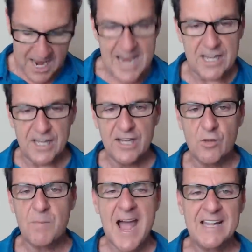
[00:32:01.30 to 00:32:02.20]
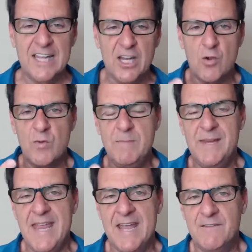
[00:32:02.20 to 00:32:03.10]
And little by little, we
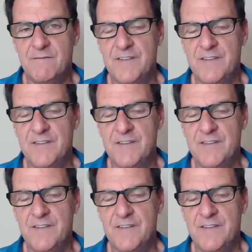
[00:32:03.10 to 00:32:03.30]
began